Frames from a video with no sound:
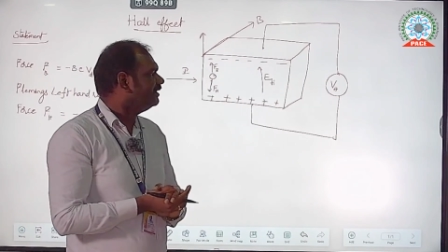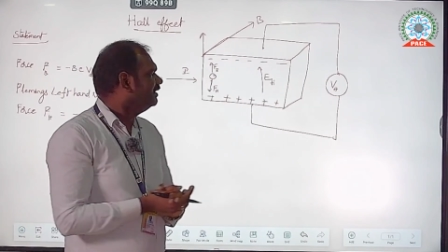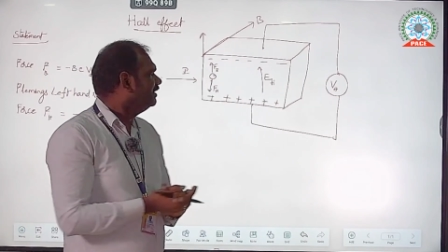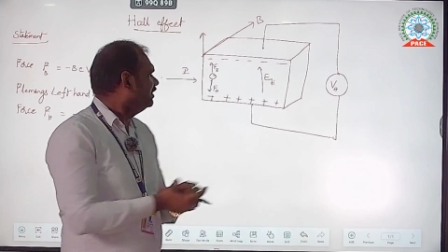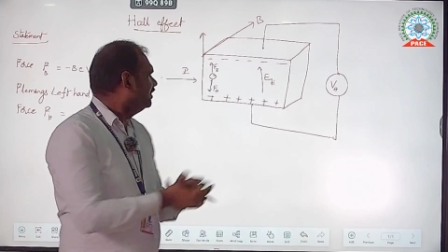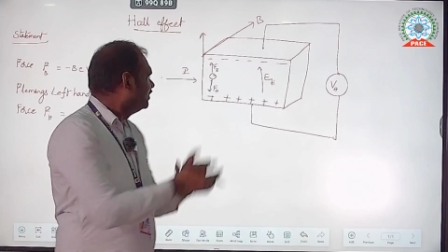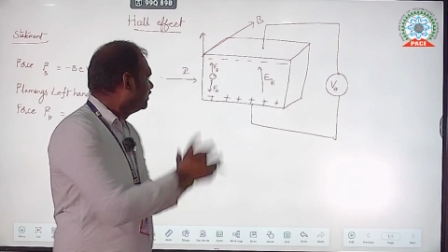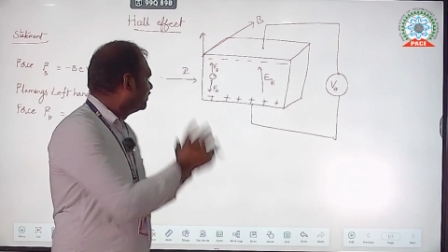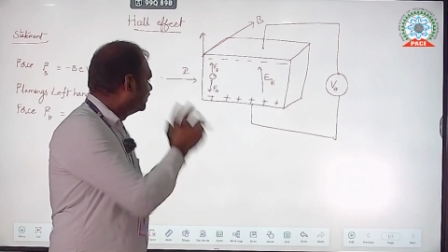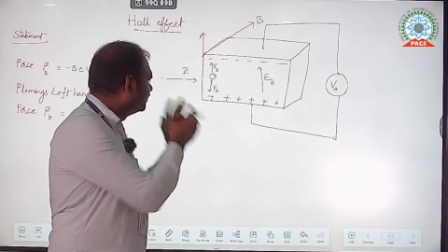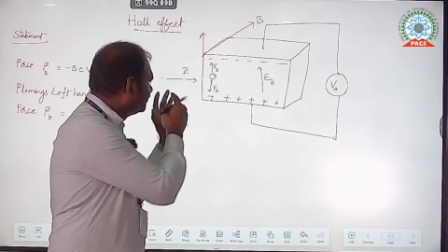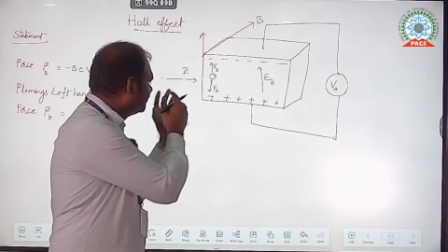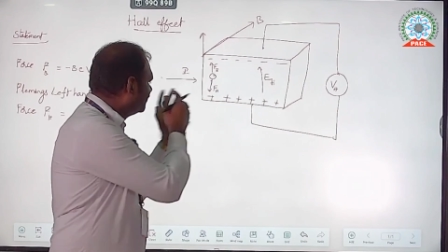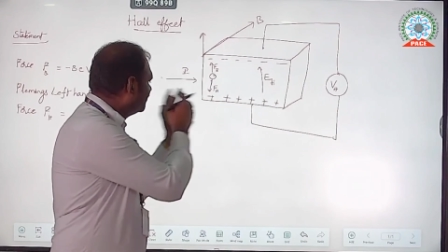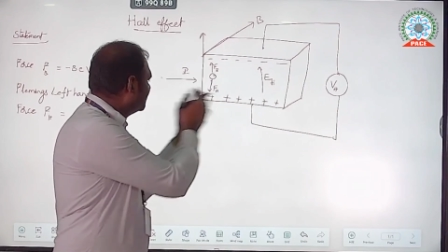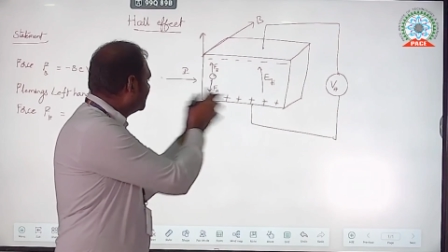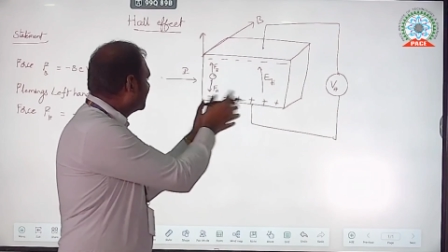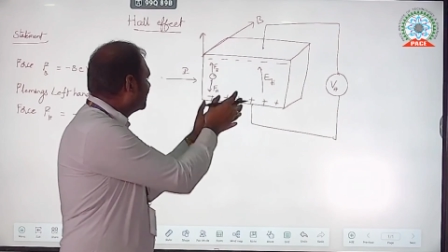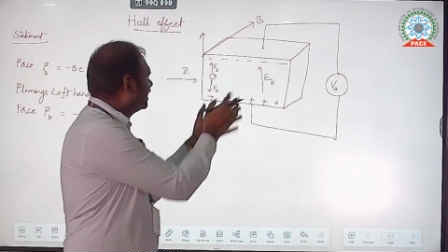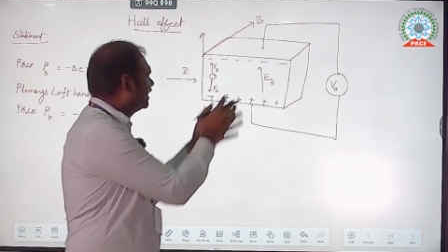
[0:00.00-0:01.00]
to flow the
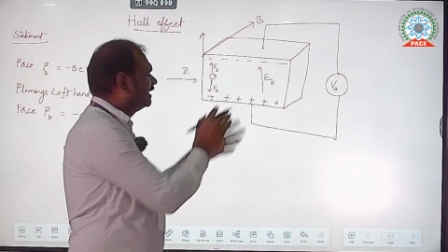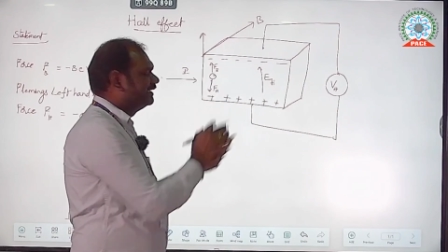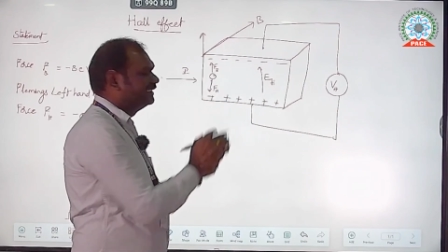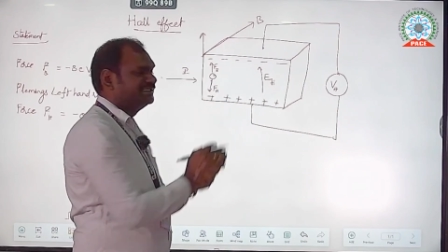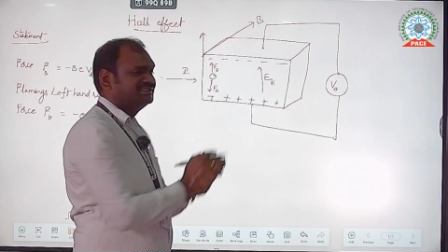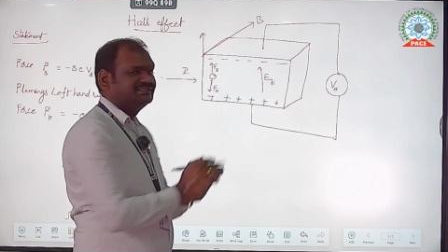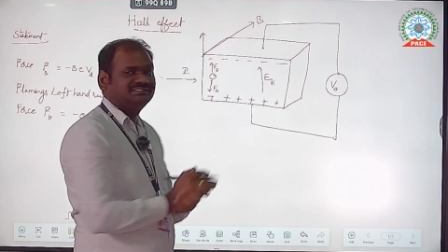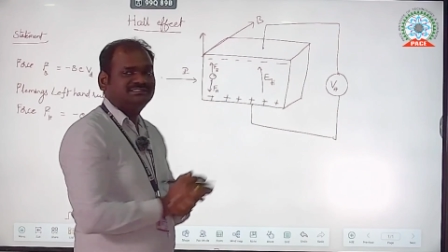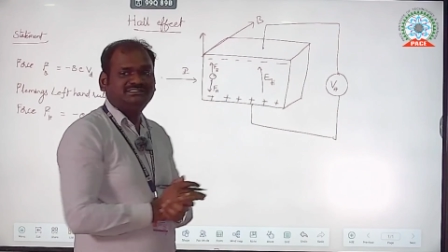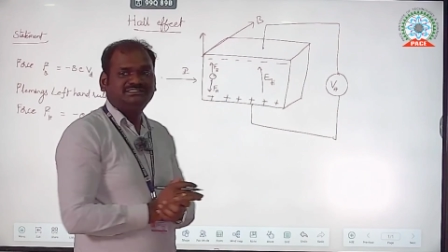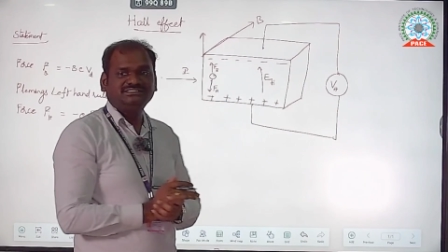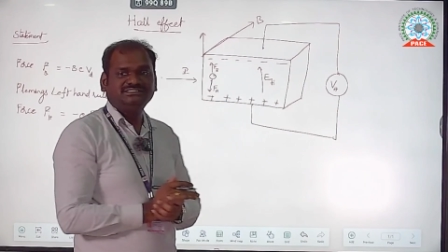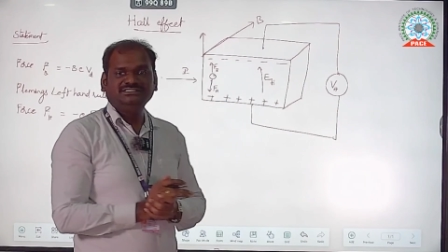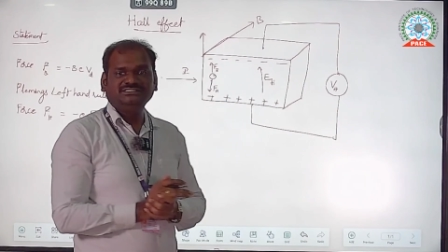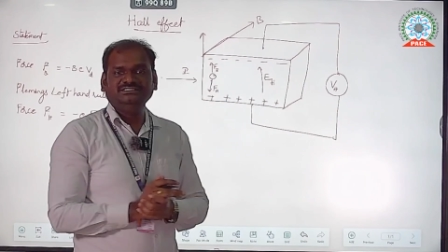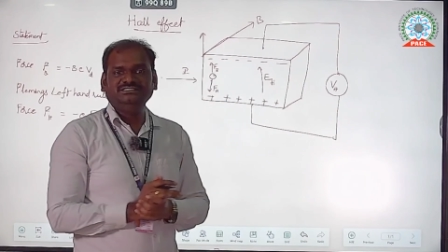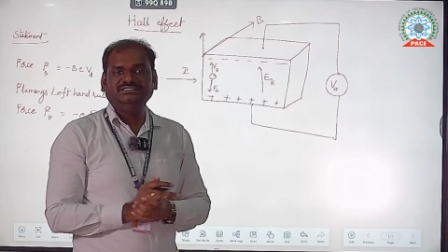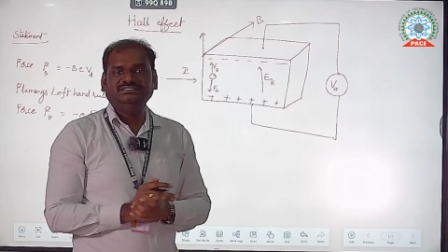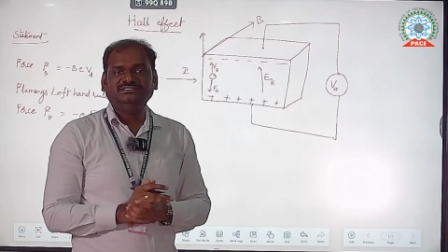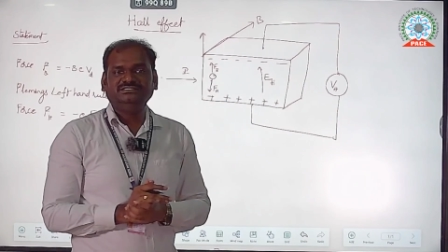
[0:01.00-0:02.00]
current,
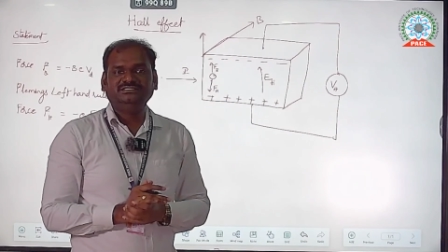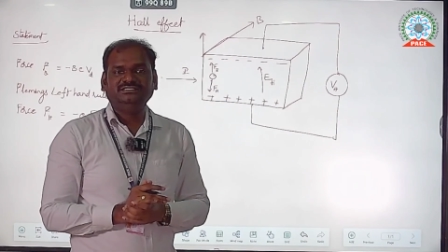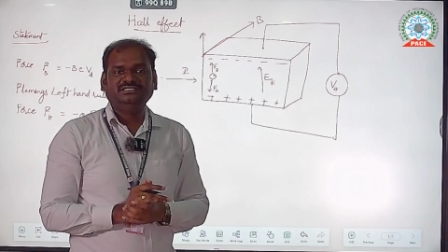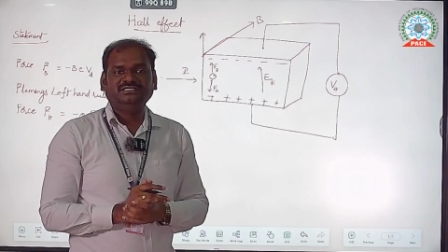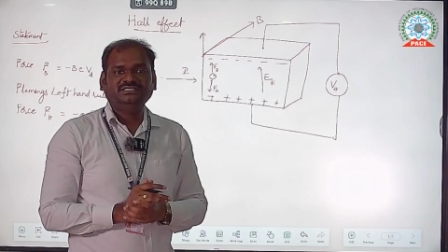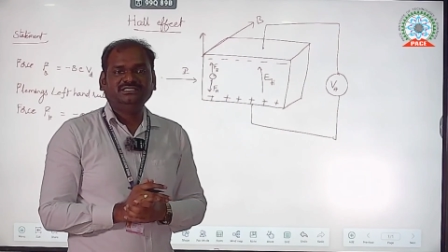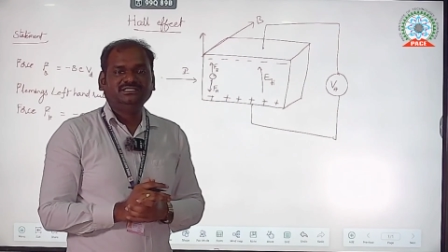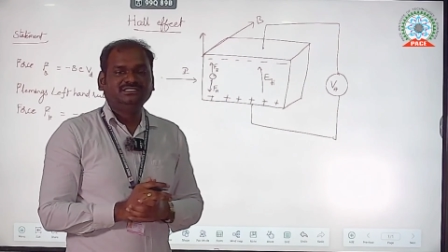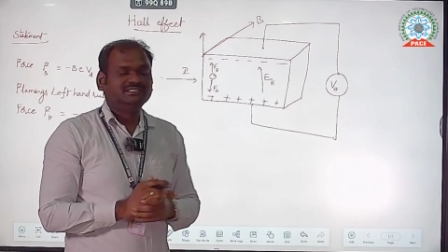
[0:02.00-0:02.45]
the